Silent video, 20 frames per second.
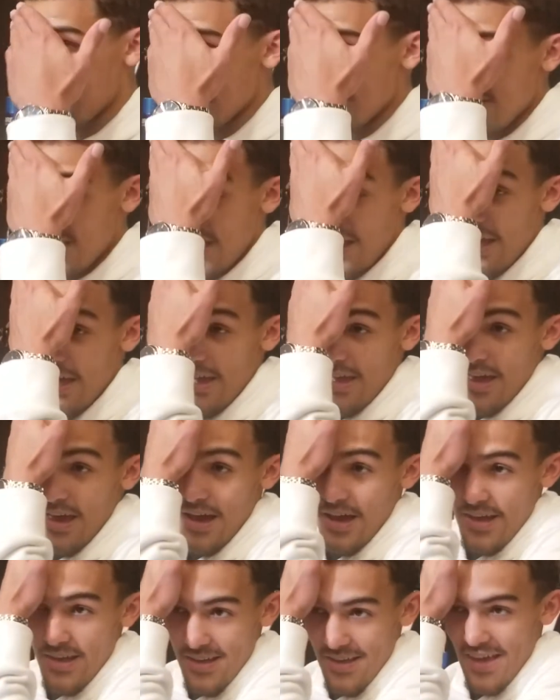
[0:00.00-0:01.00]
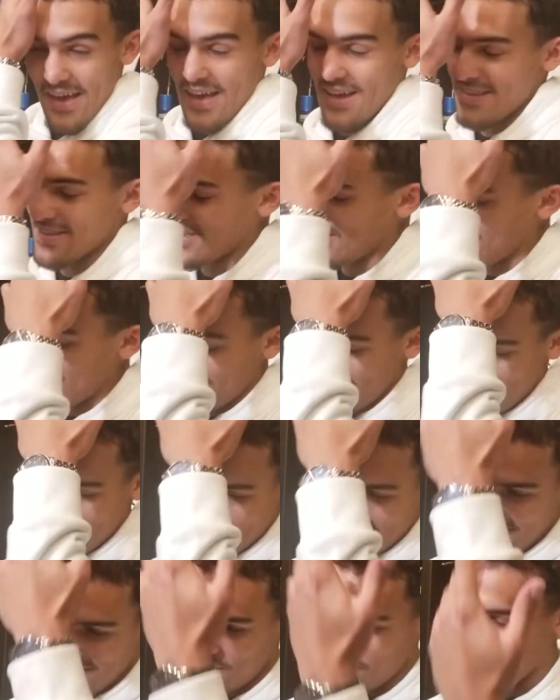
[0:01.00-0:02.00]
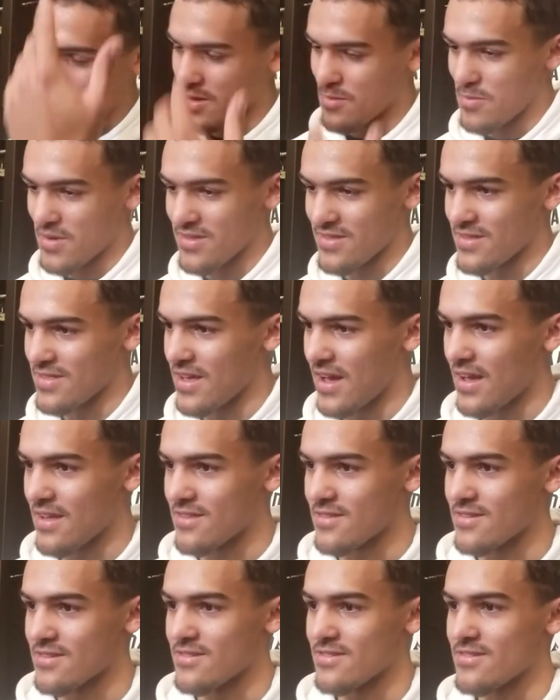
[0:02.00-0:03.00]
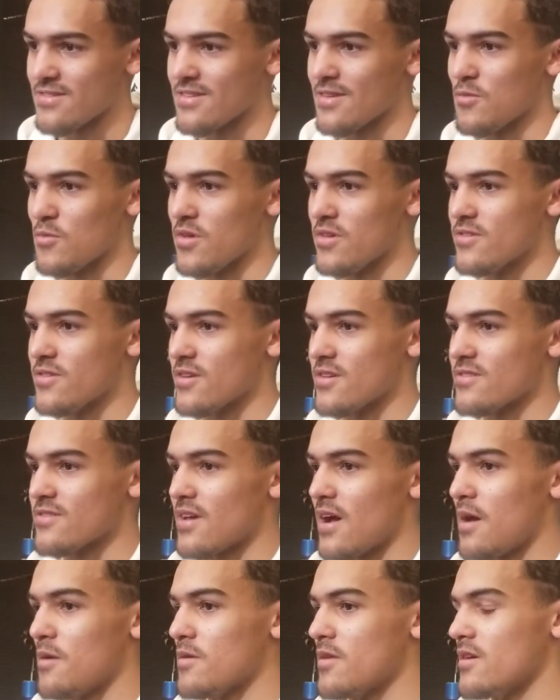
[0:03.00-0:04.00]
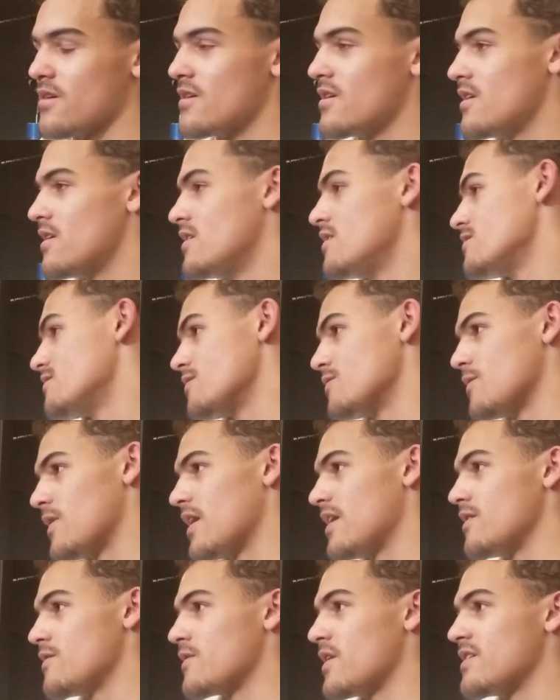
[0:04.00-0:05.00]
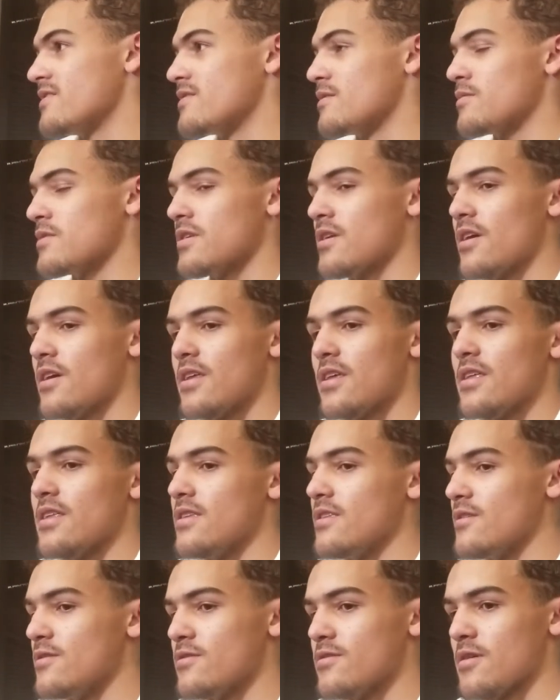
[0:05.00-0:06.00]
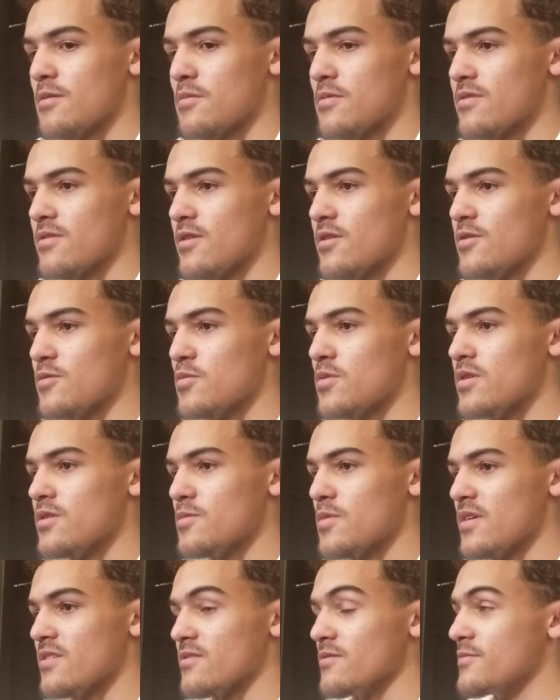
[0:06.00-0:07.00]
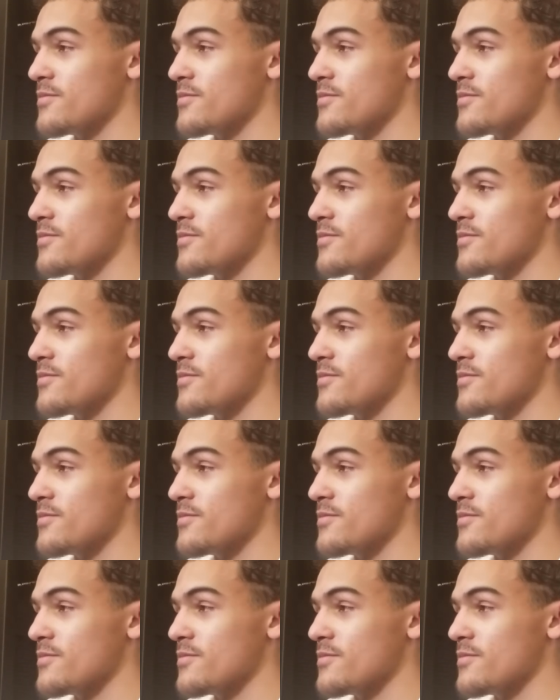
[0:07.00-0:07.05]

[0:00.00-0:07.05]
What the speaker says: yeah, yeah. Coach. Yeah, so it means a lot. He took his time to write something on it and do something, so it's pretty special.